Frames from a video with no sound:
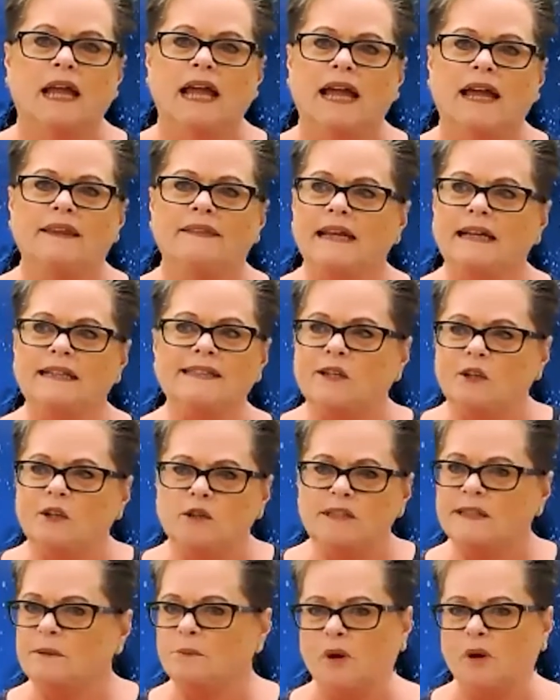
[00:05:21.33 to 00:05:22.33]
and they're so
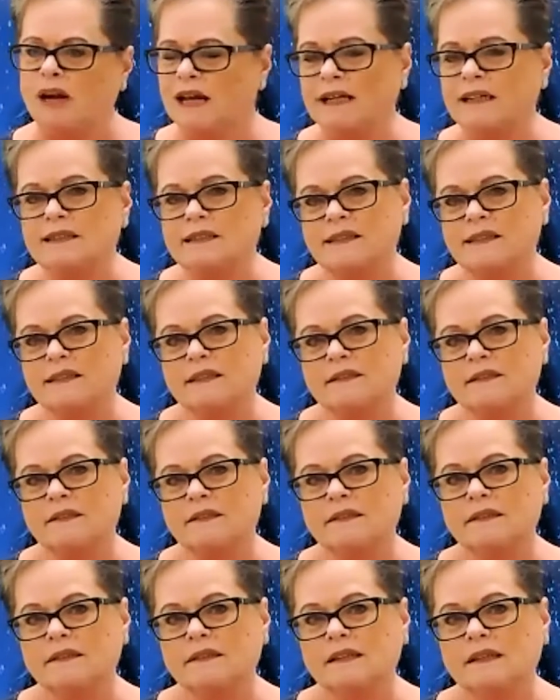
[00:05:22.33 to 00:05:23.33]
surprised
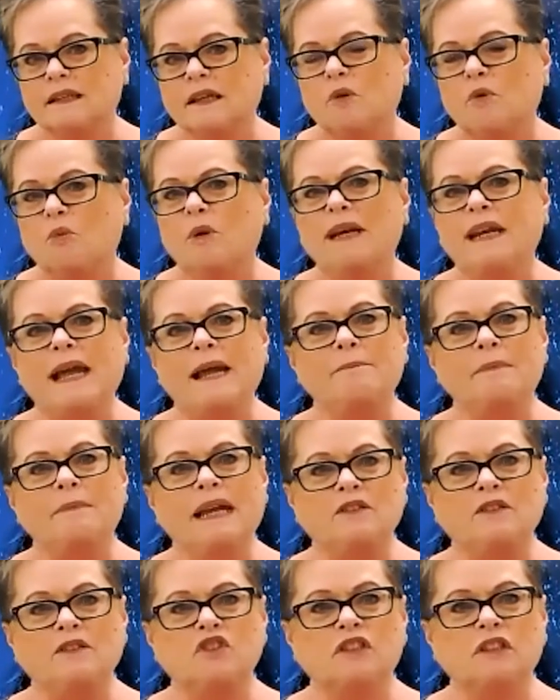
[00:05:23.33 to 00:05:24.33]
when I
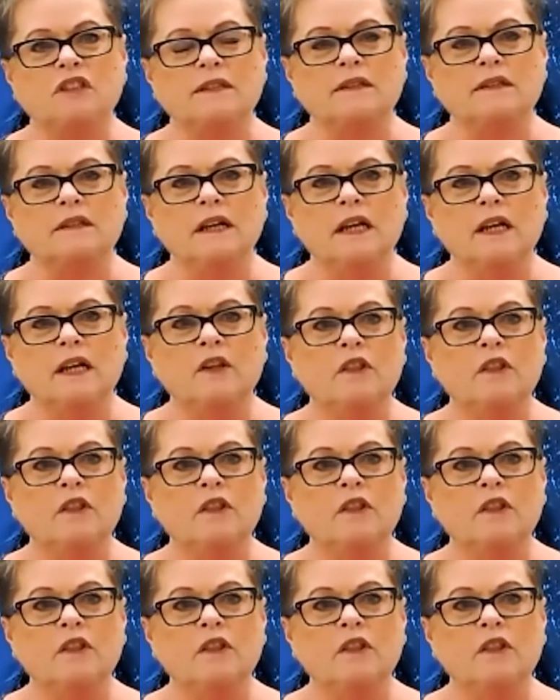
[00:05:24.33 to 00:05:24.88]
mention